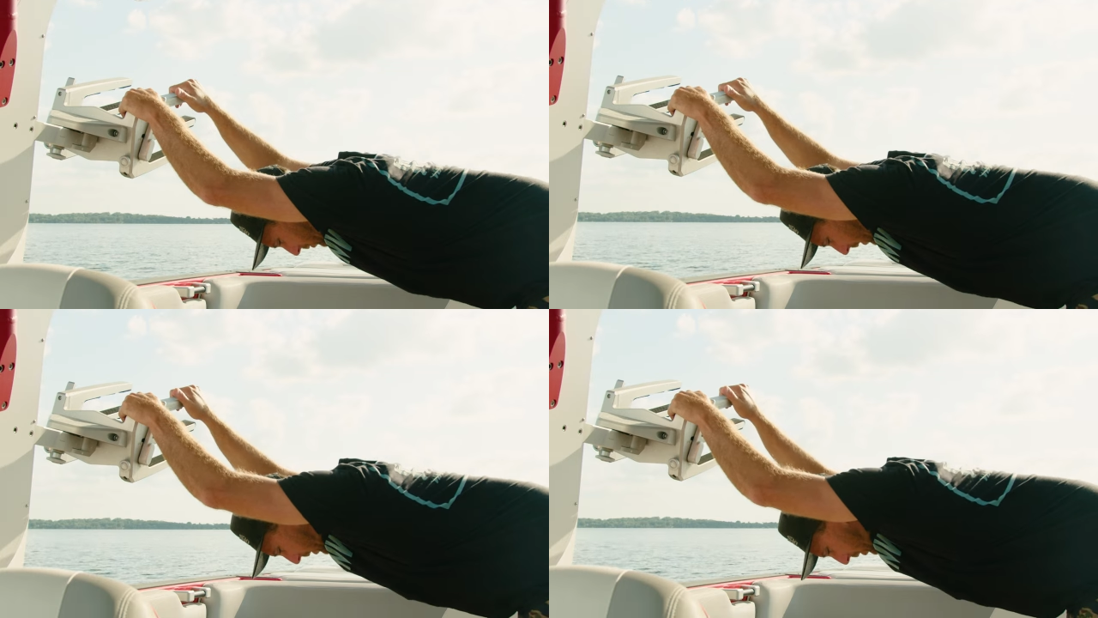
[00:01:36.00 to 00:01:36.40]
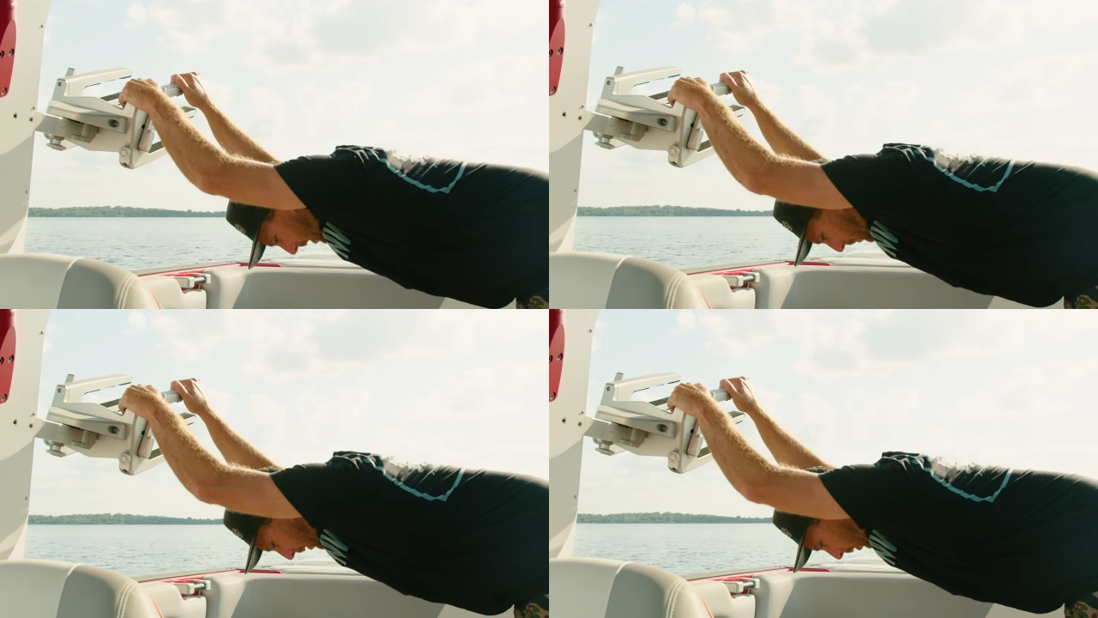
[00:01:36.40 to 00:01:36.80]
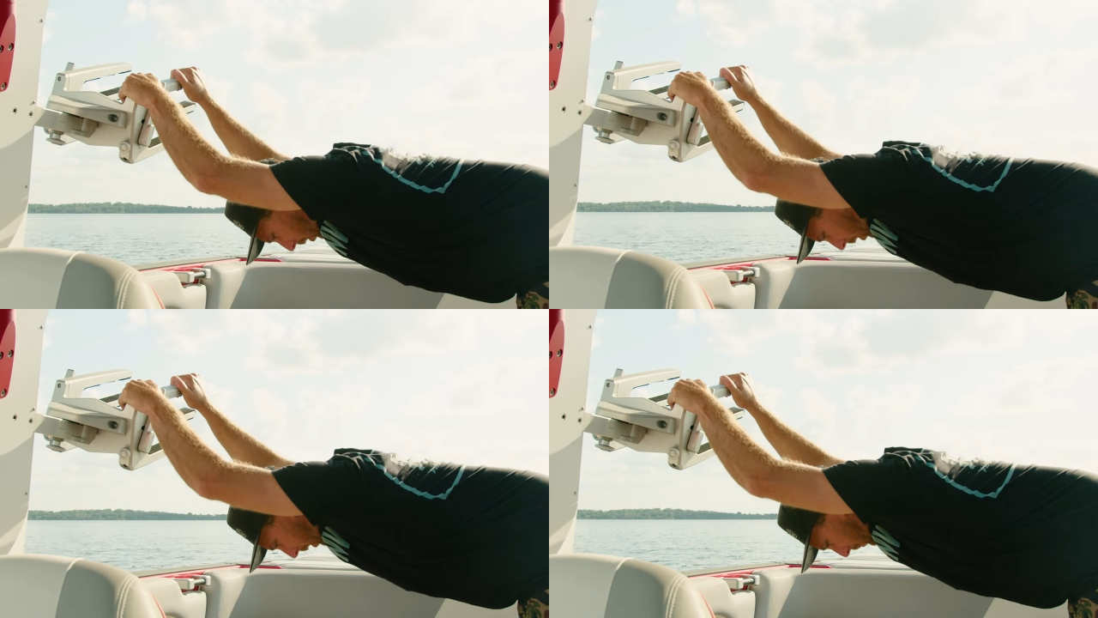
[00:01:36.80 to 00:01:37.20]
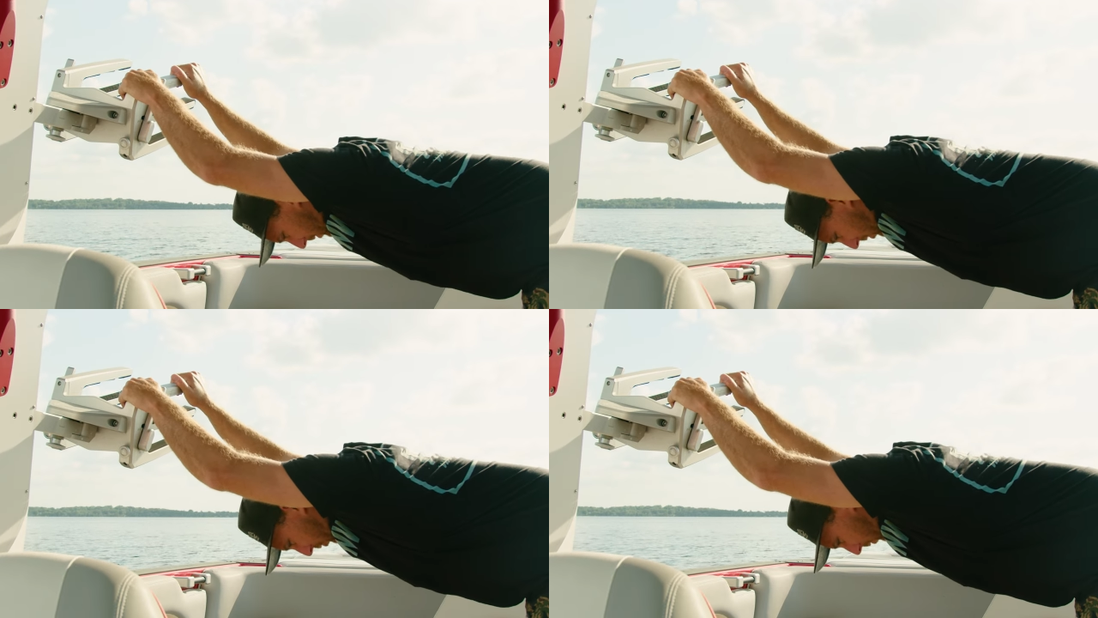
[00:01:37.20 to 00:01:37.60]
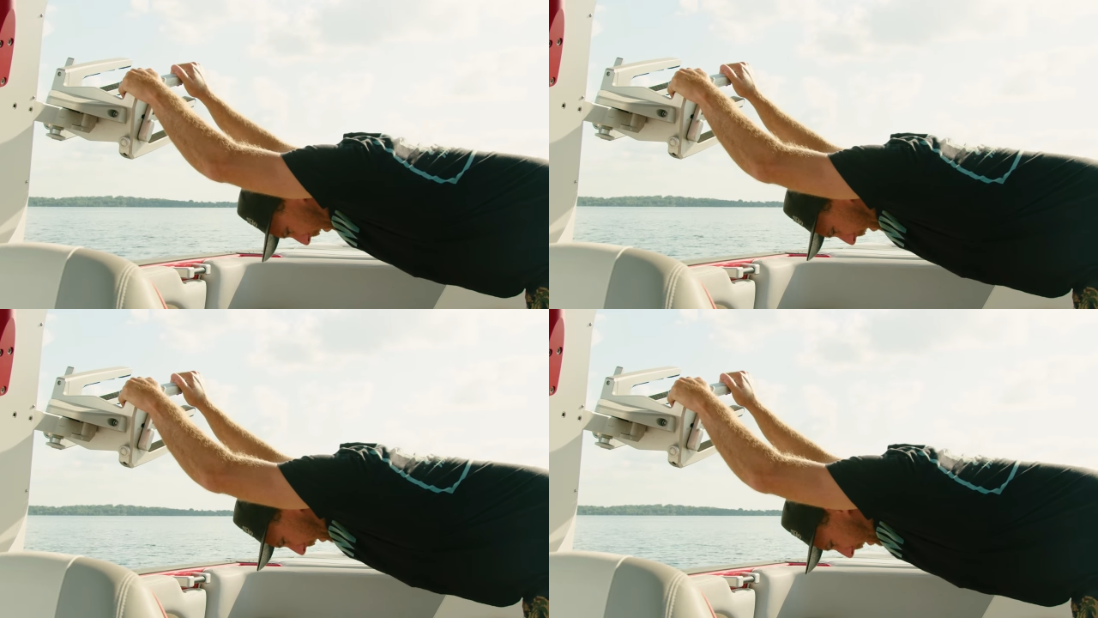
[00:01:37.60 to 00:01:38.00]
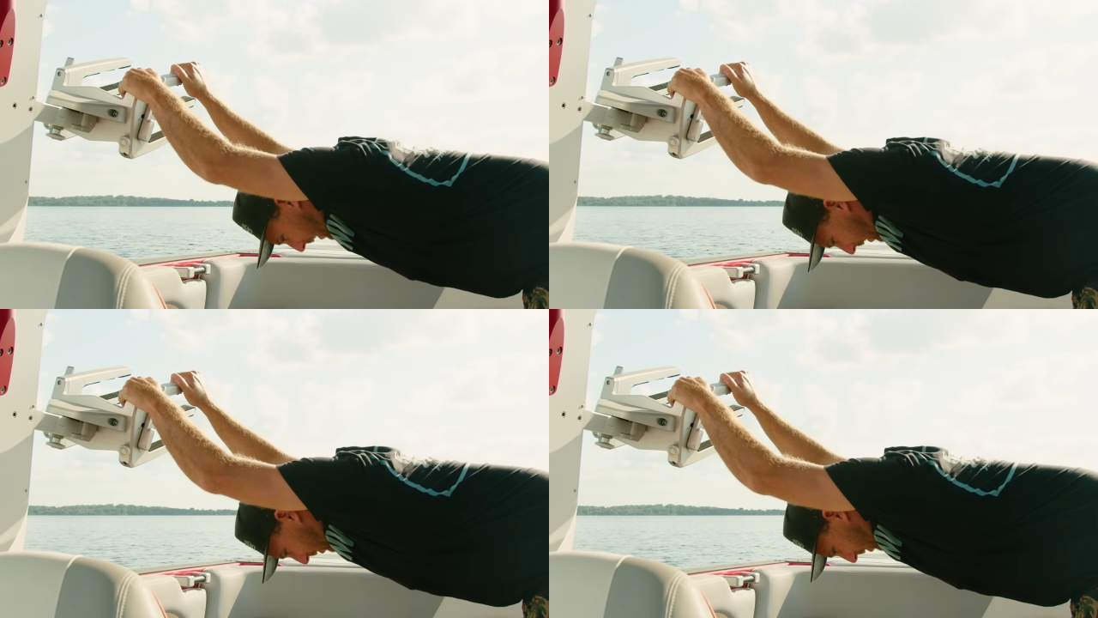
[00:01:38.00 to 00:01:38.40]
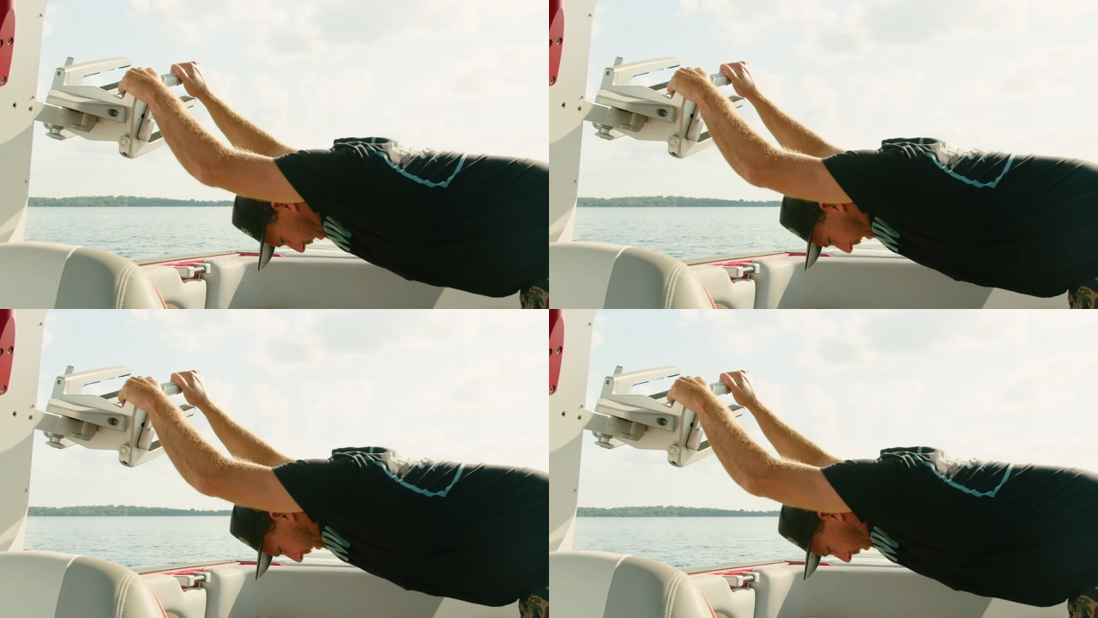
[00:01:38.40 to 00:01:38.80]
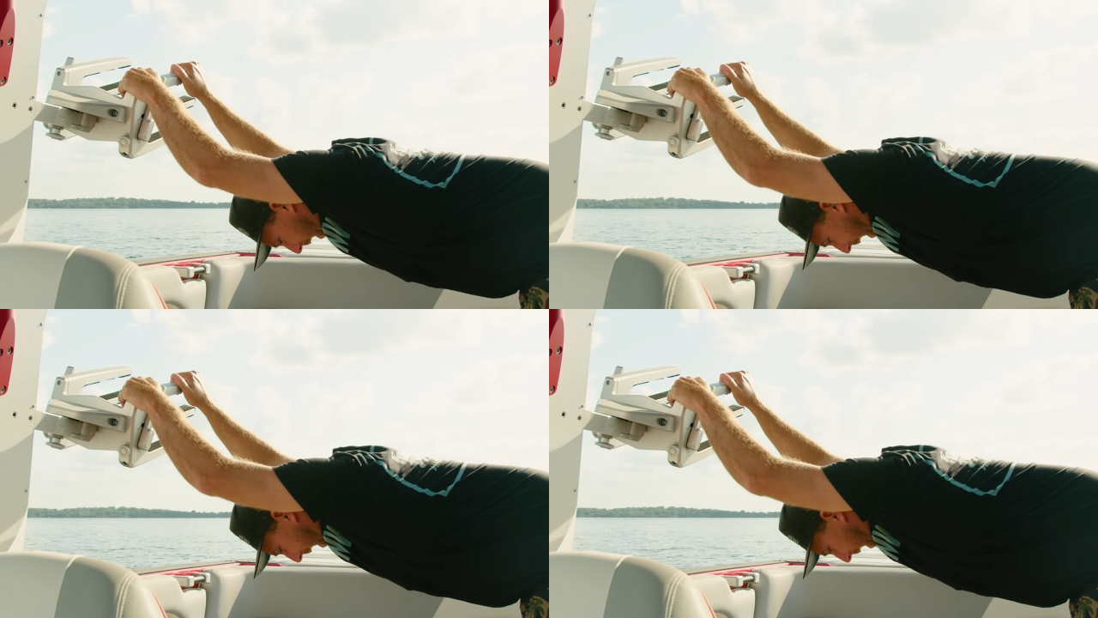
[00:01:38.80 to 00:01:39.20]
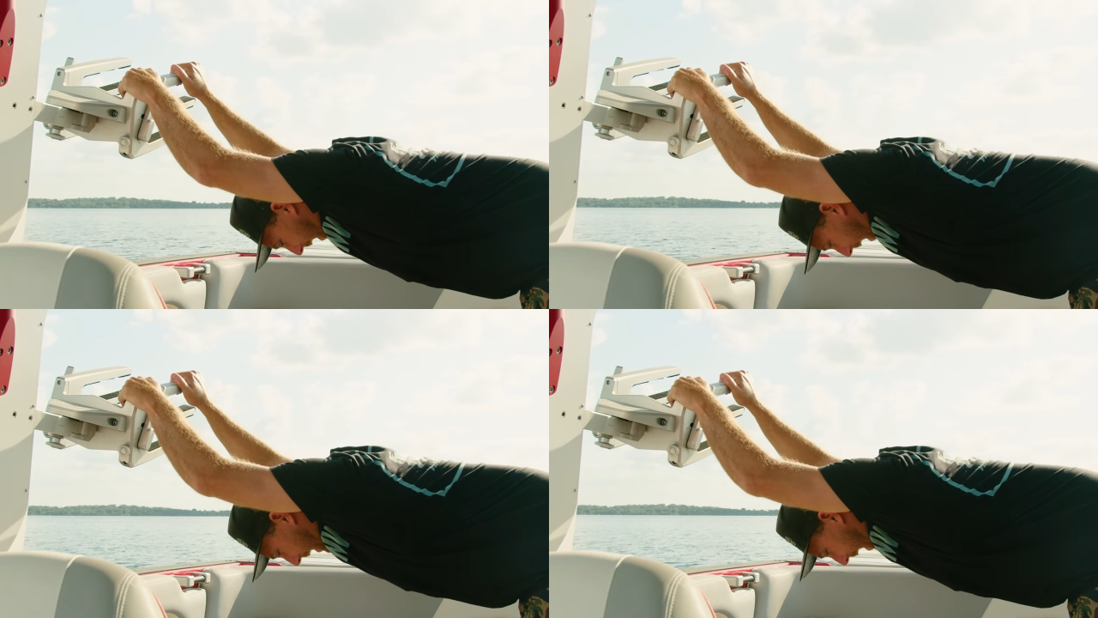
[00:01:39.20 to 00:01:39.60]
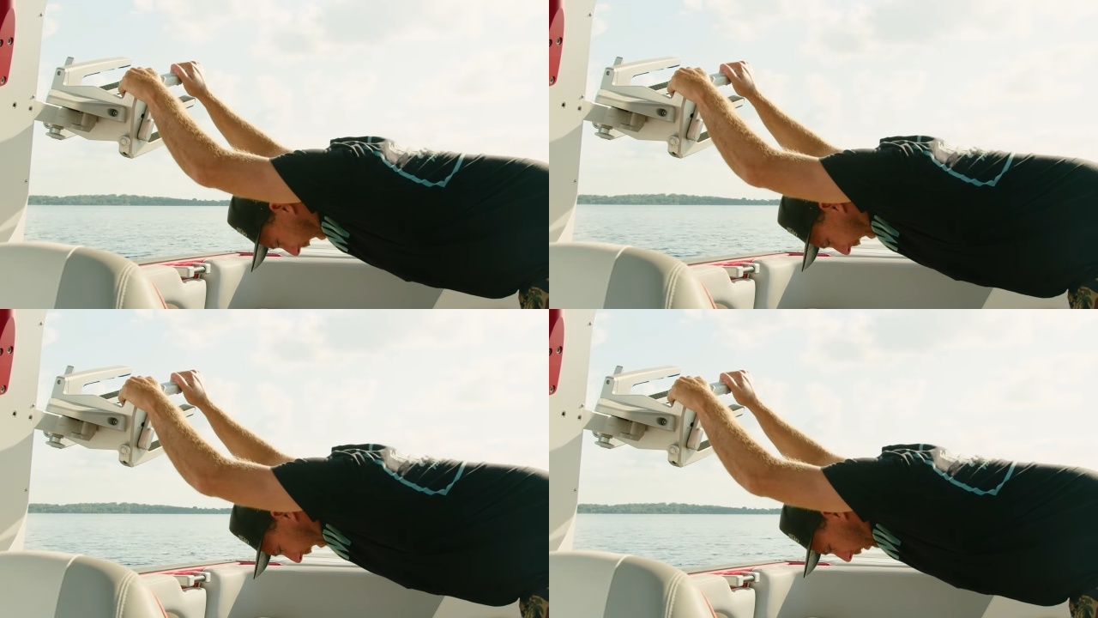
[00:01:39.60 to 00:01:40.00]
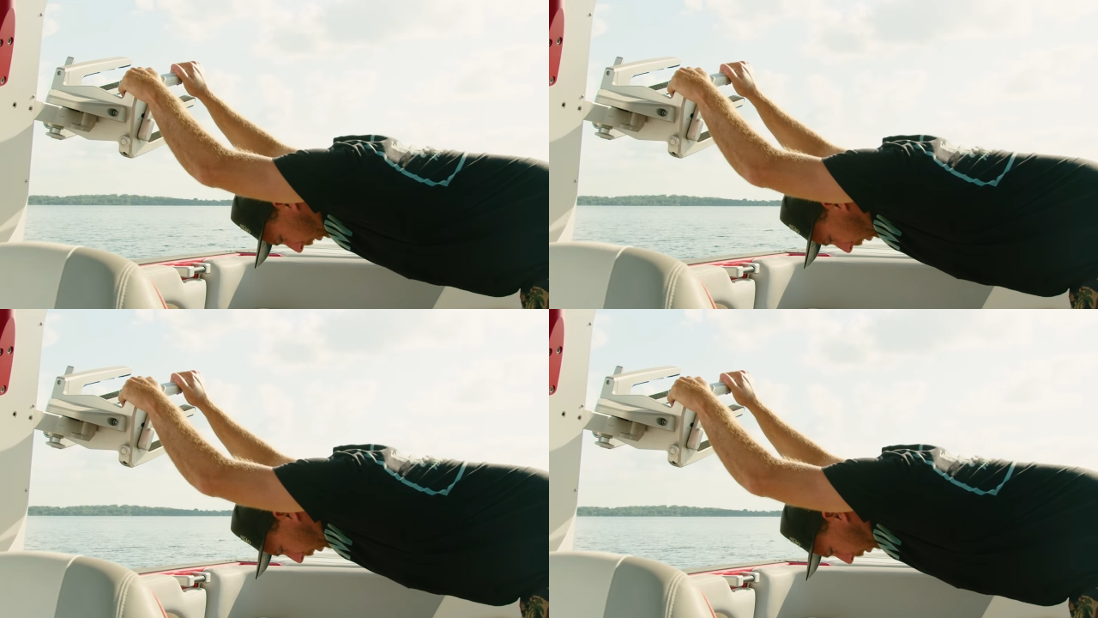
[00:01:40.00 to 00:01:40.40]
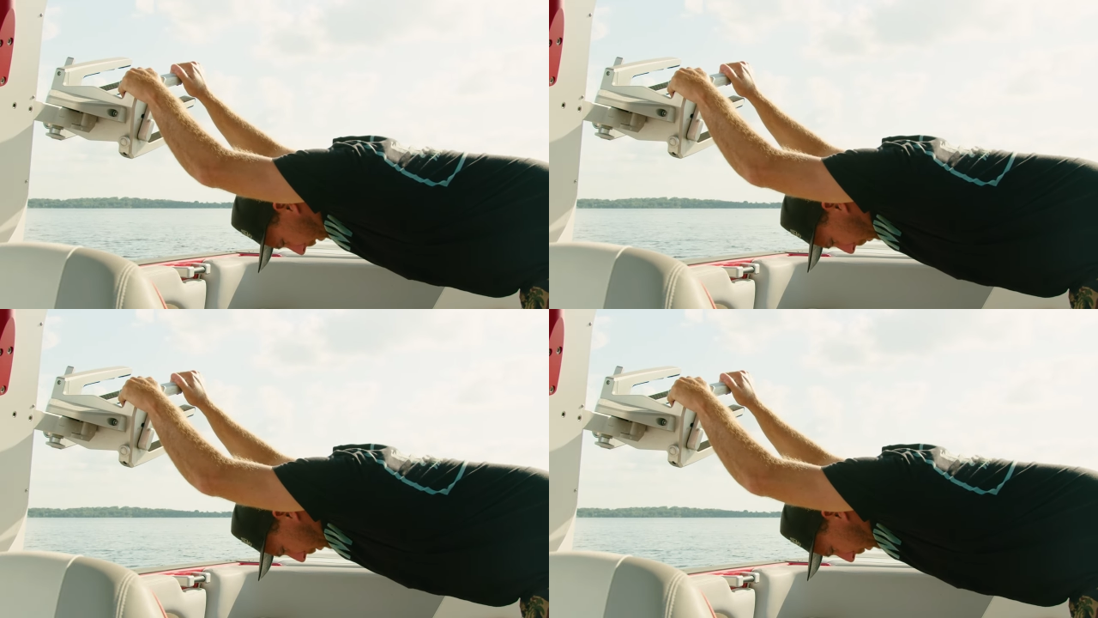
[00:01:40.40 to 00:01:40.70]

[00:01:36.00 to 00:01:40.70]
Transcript: Nobody's mouth can be seen.